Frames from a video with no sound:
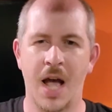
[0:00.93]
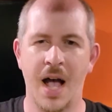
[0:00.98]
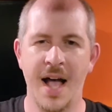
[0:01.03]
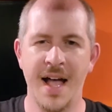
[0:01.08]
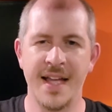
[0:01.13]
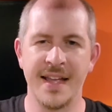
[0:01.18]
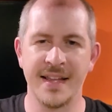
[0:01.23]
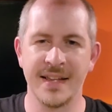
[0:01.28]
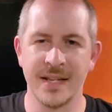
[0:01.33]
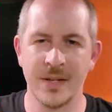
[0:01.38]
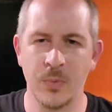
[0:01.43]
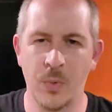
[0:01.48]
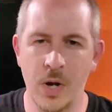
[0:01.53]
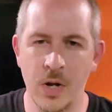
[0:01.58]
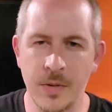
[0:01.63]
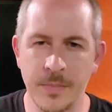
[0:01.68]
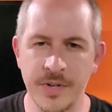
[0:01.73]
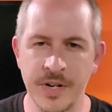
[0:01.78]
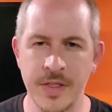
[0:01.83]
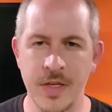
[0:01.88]
Hi, and
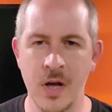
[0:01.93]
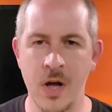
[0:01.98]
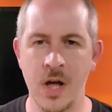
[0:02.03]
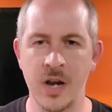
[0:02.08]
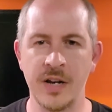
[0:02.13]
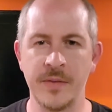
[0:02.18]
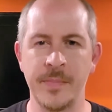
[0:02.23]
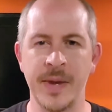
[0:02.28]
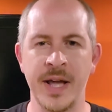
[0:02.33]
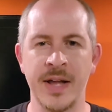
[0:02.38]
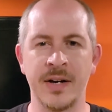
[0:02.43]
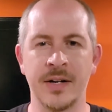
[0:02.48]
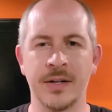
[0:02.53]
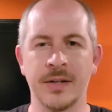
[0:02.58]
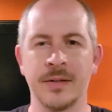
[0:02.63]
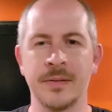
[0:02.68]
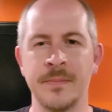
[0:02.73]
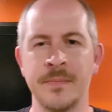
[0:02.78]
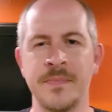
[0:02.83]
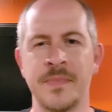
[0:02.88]
welcome to the Haunted Manor.
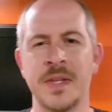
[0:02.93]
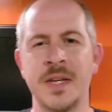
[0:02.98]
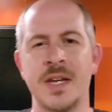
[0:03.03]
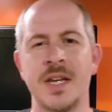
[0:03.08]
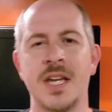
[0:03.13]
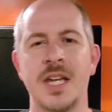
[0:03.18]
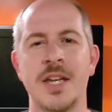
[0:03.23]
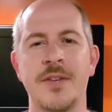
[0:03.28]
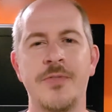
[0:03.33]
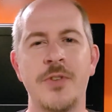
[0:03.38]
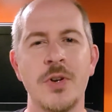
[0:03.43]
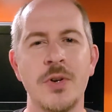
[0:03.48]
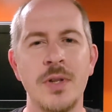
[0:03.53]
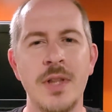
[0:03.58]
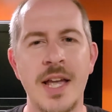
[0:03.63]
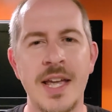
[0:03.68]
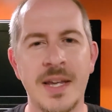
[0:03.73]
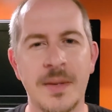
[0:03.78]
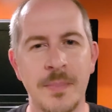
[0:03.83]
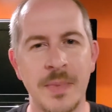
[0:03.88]
If you're
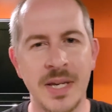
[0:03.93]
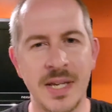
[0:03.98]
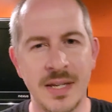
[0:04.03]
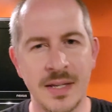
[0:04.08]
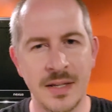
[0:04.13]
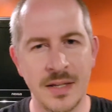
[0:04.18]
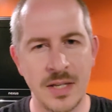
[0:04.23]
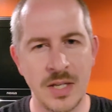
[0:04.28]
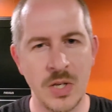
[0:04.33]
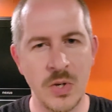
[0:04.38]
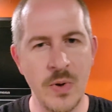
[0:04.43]
like me,